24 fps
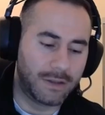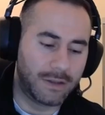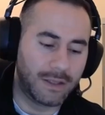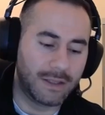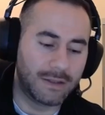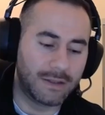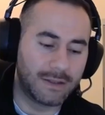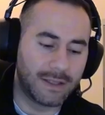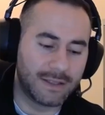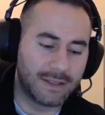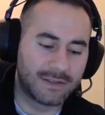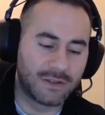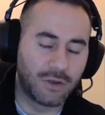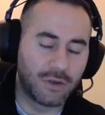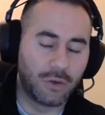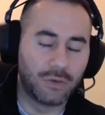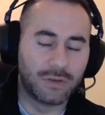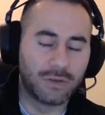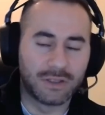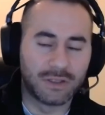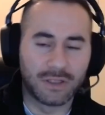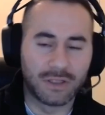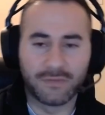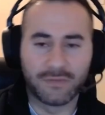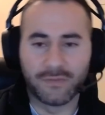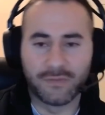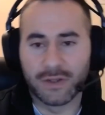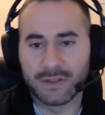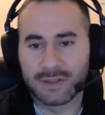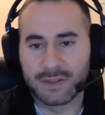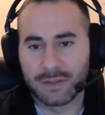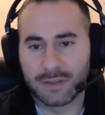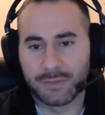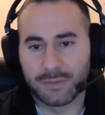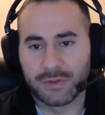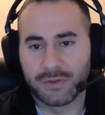I think that's golden
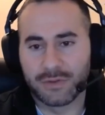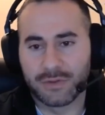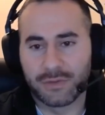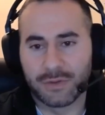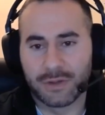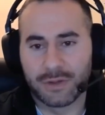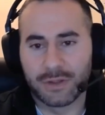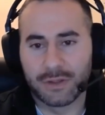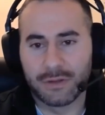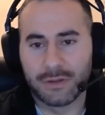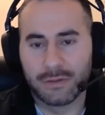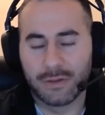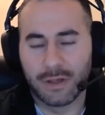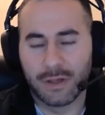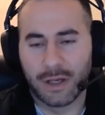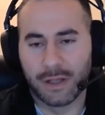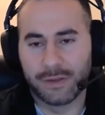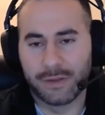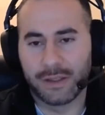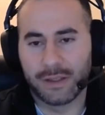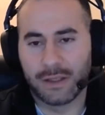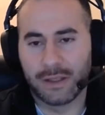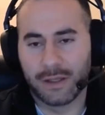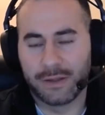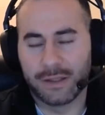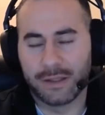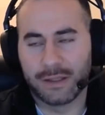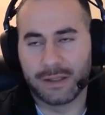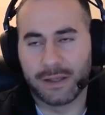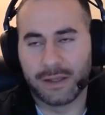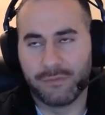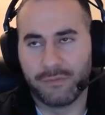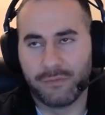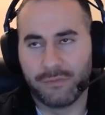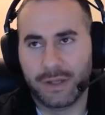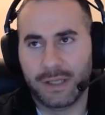advice, to be honest with you. I
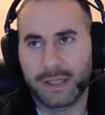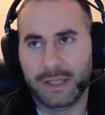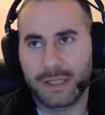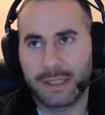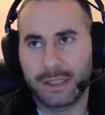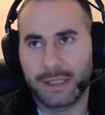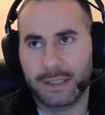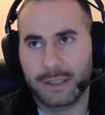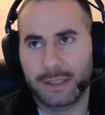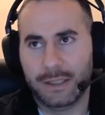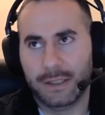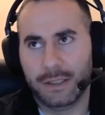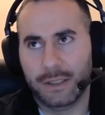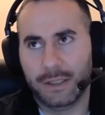think that really,